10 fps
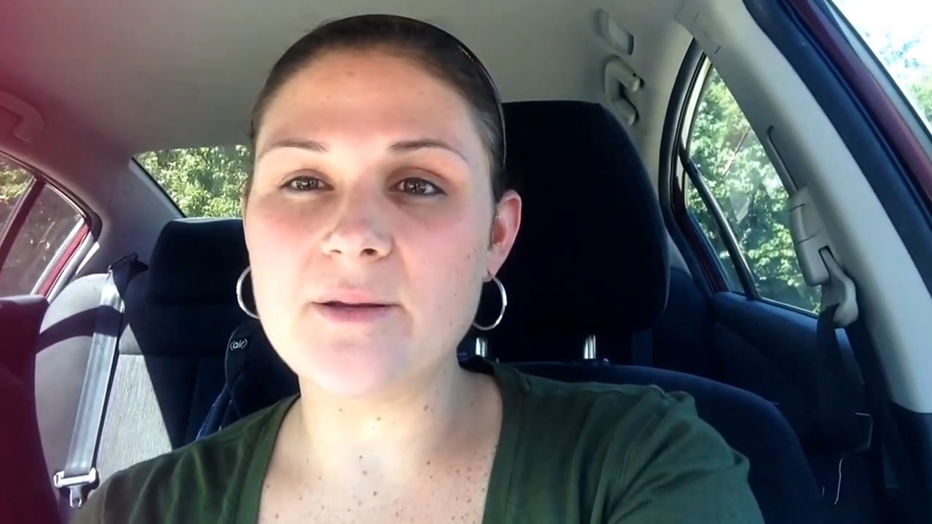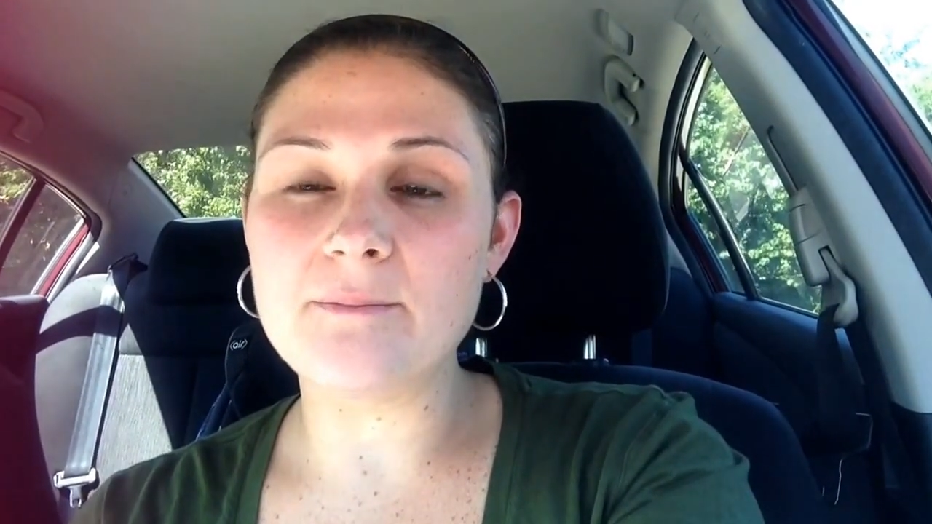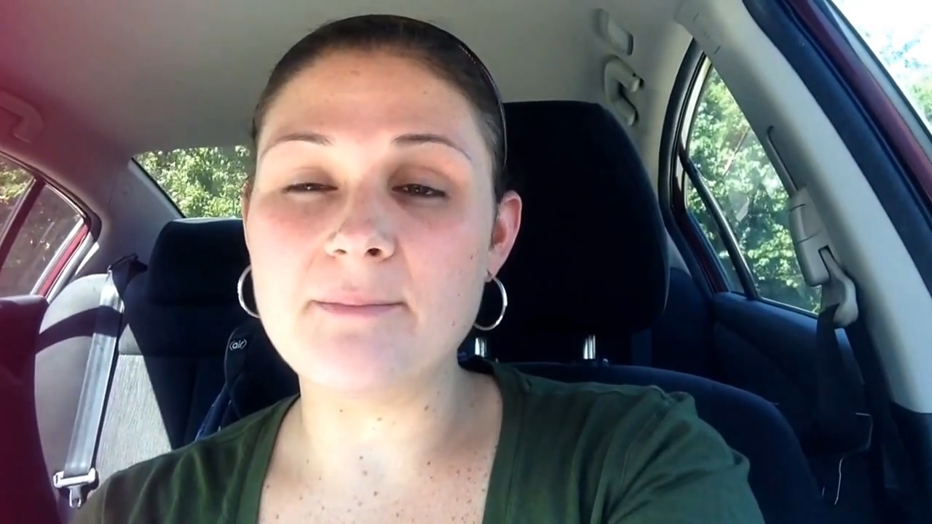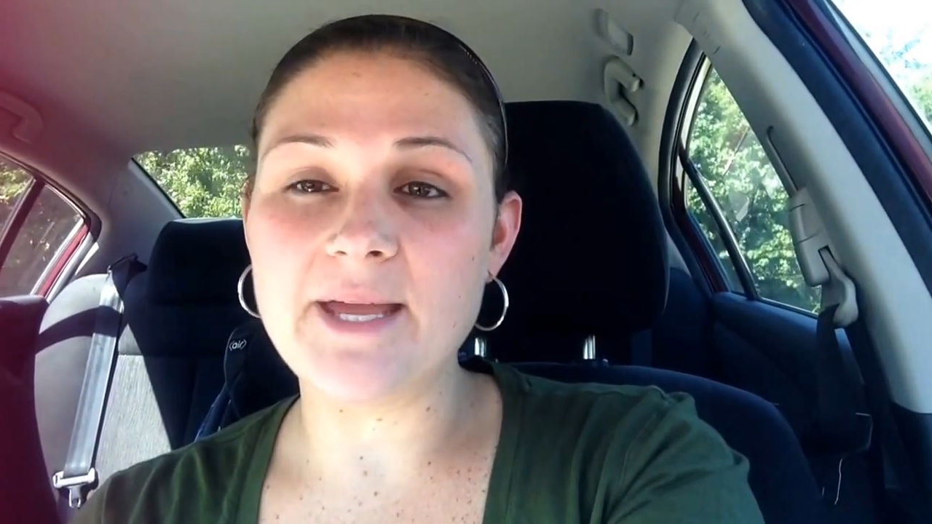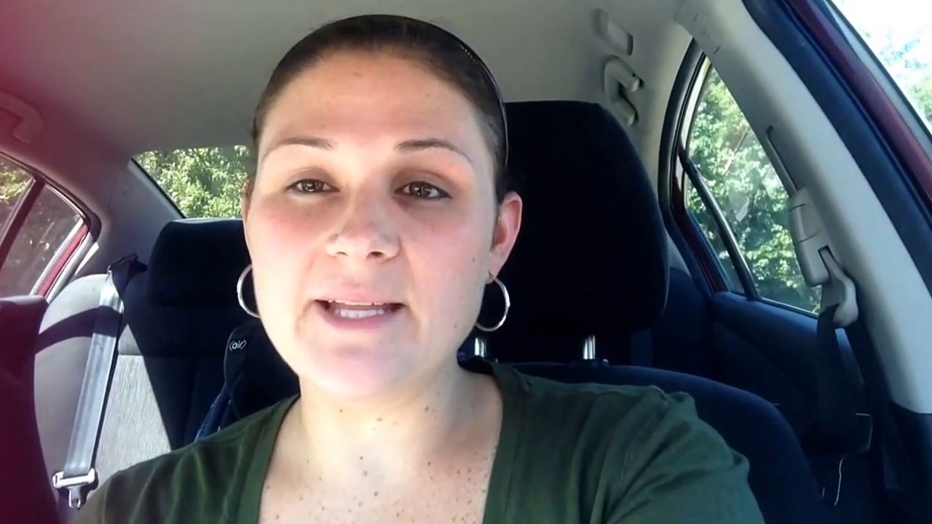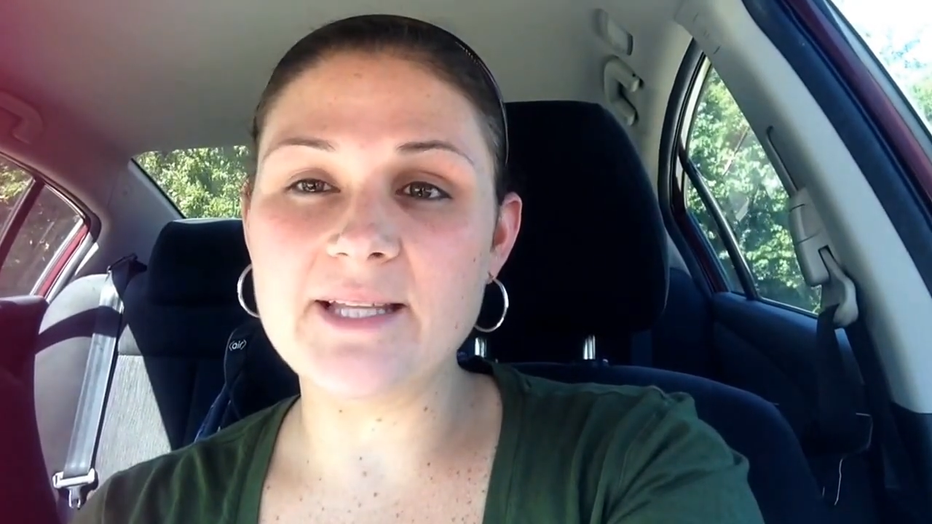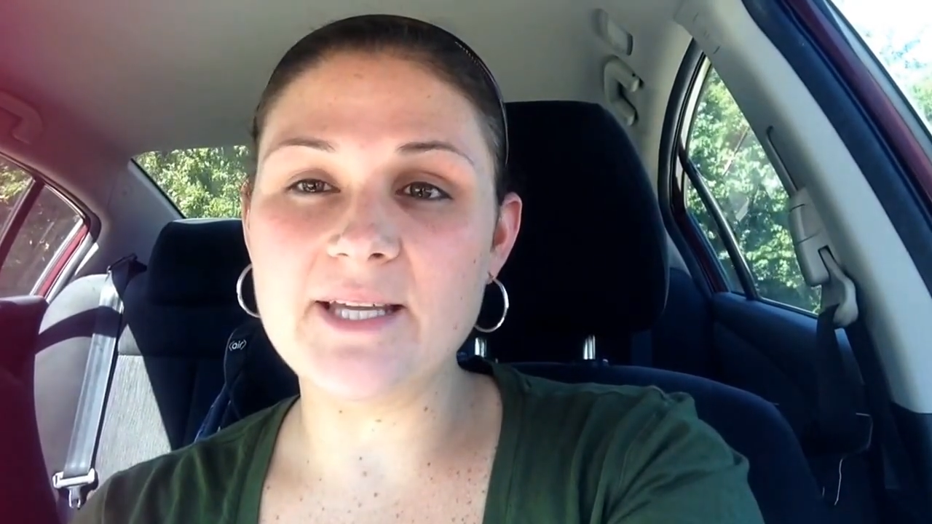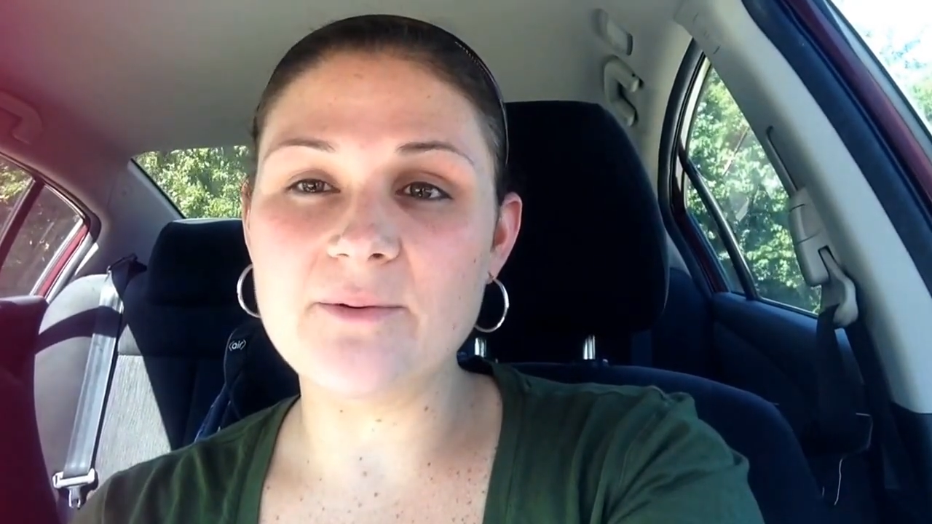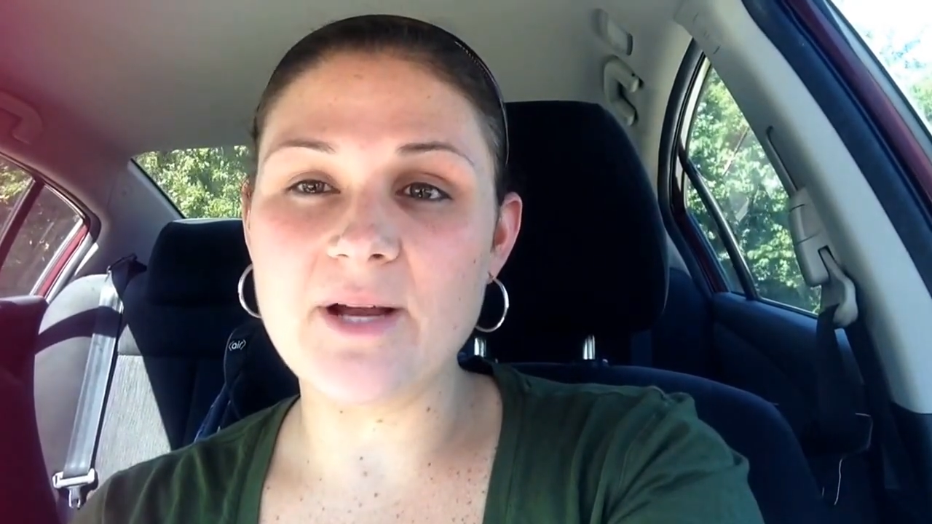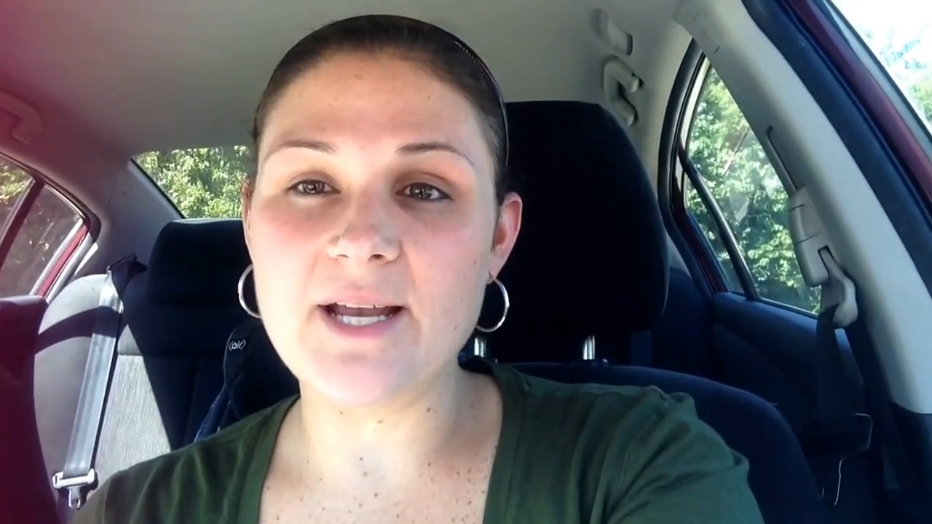Mainly
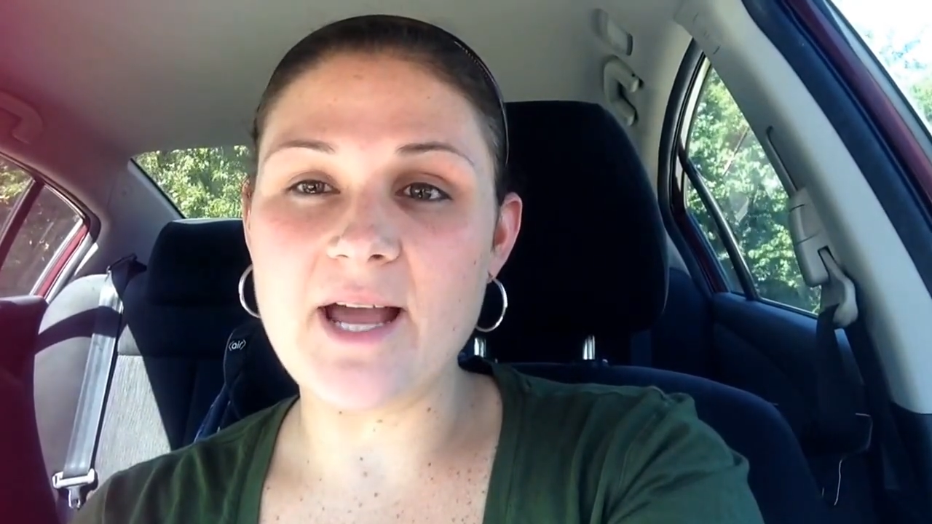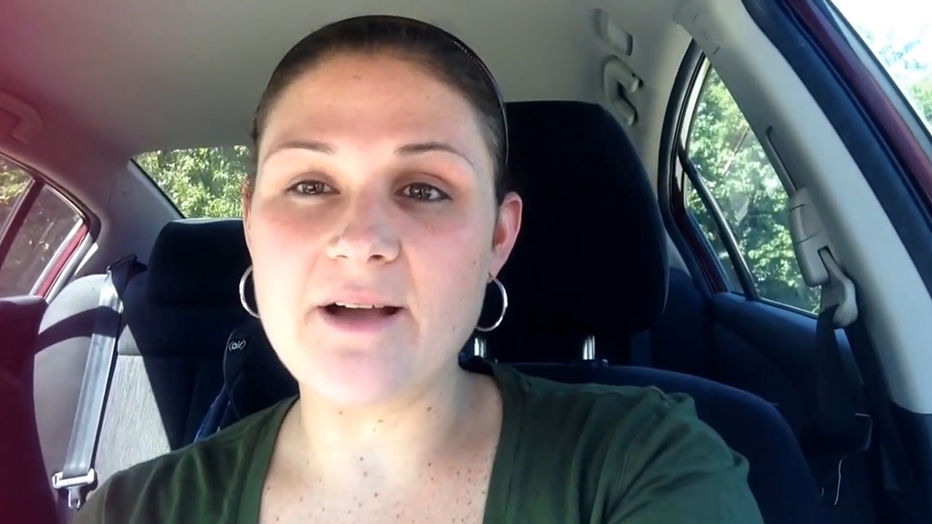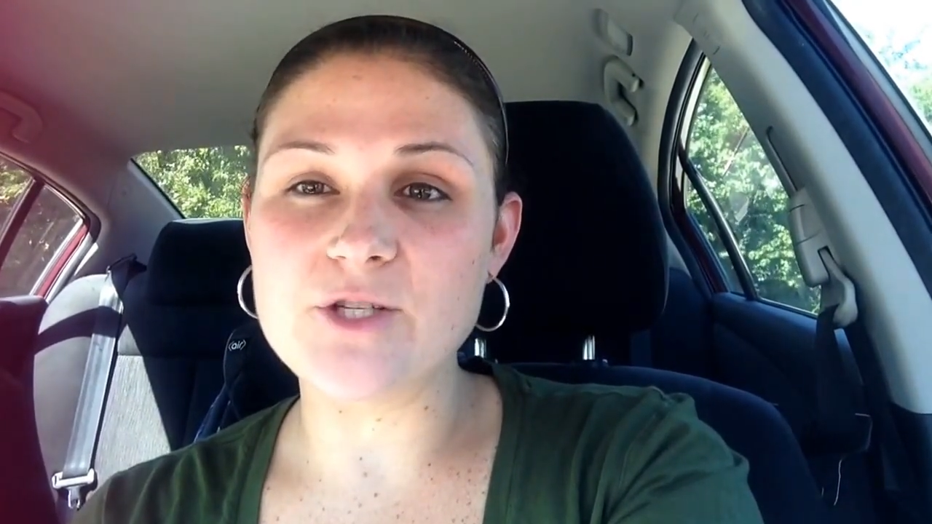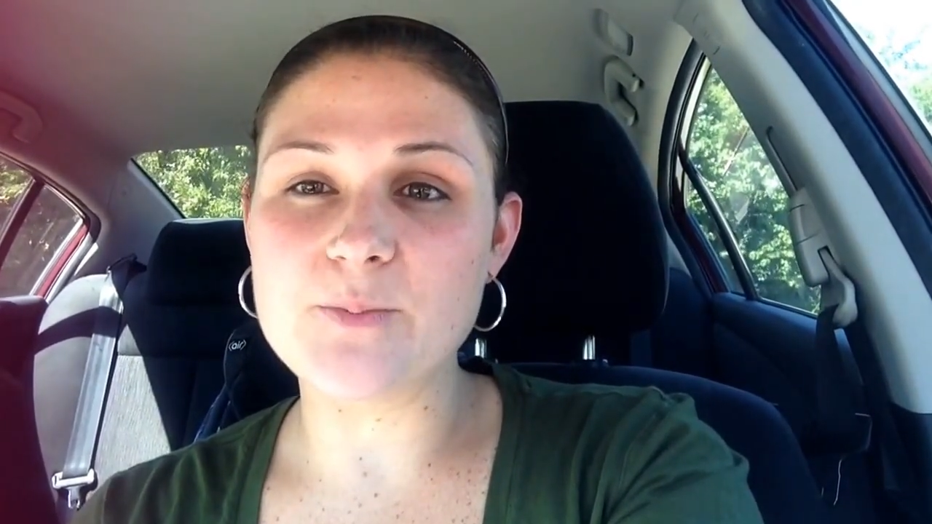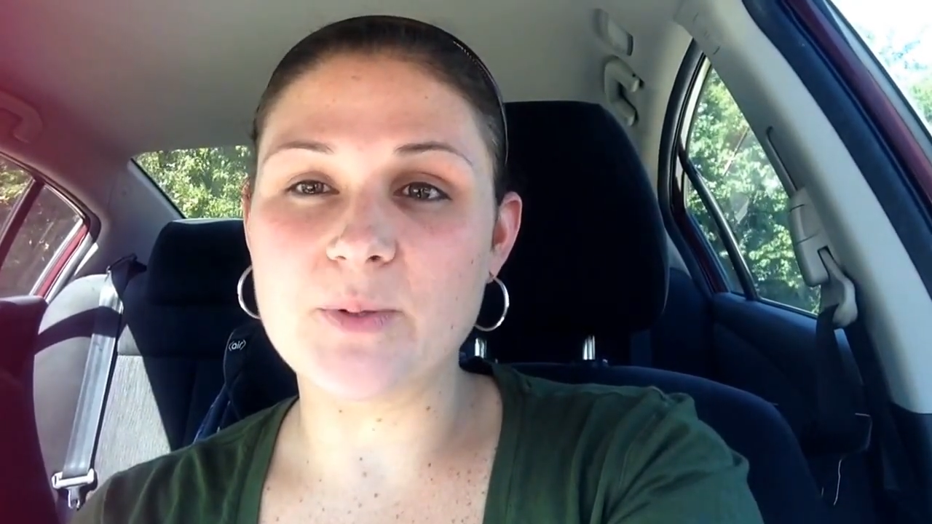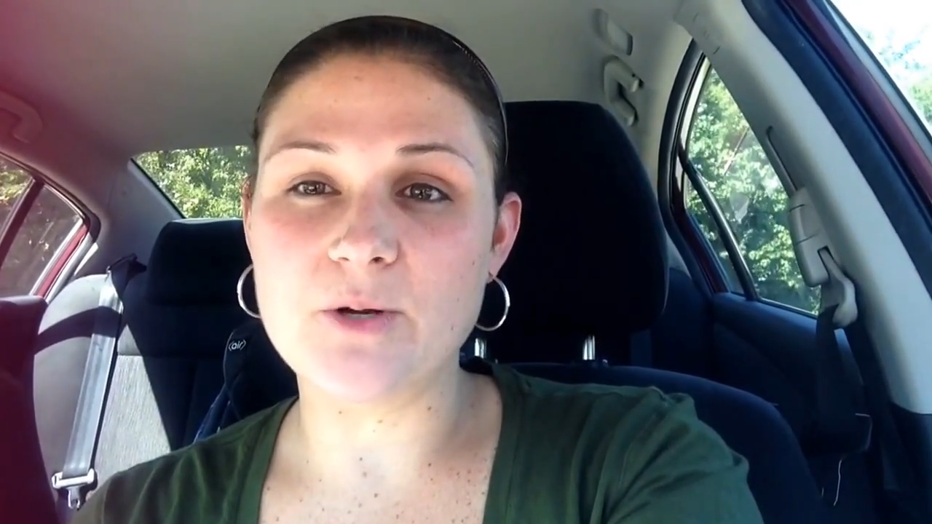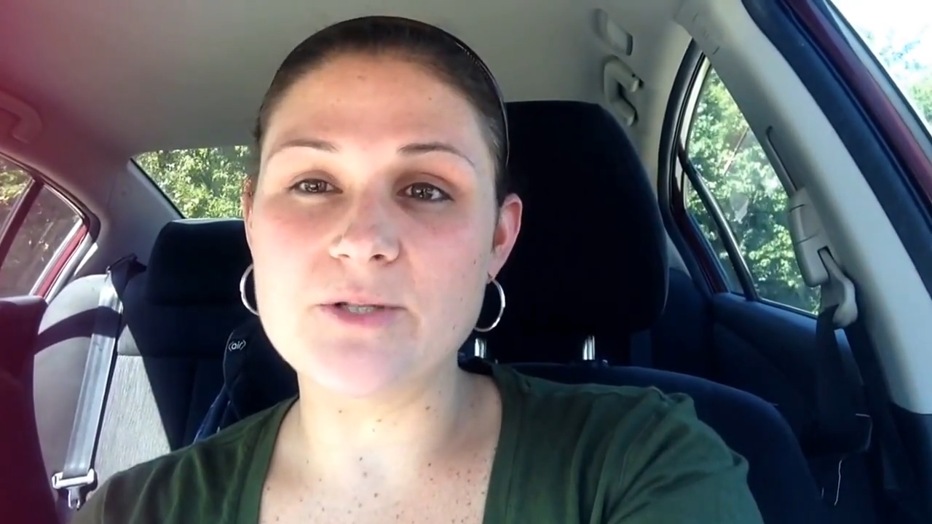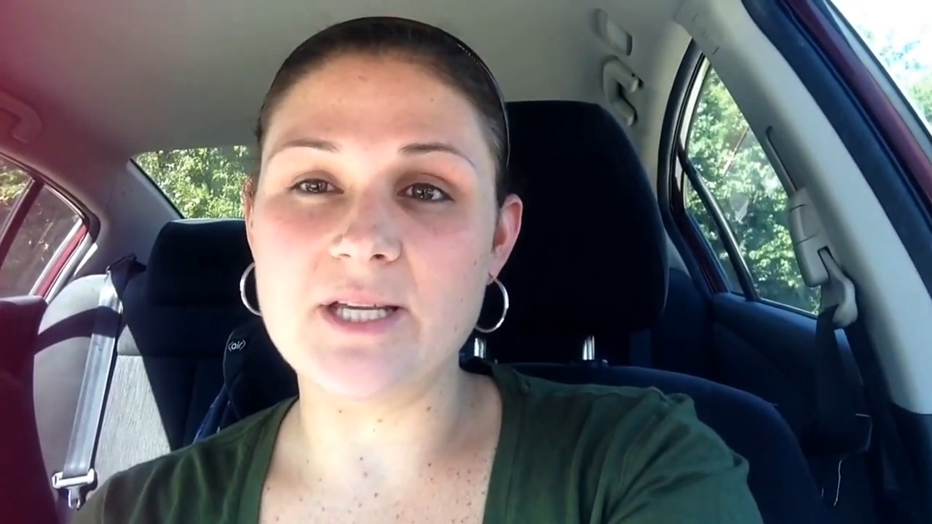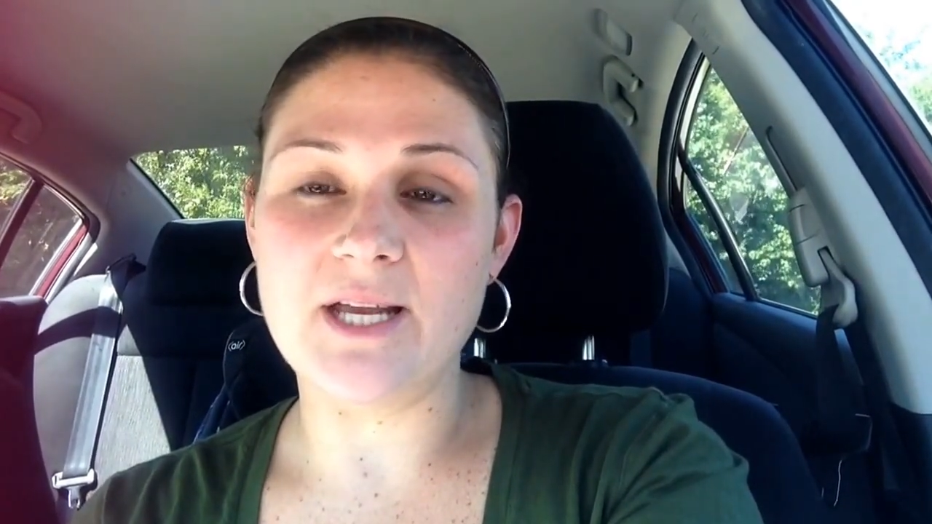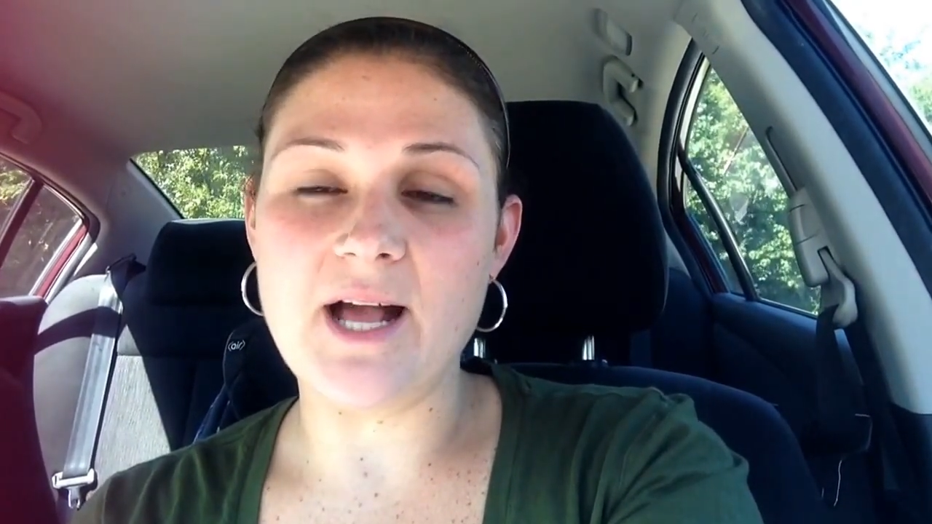right now is protein.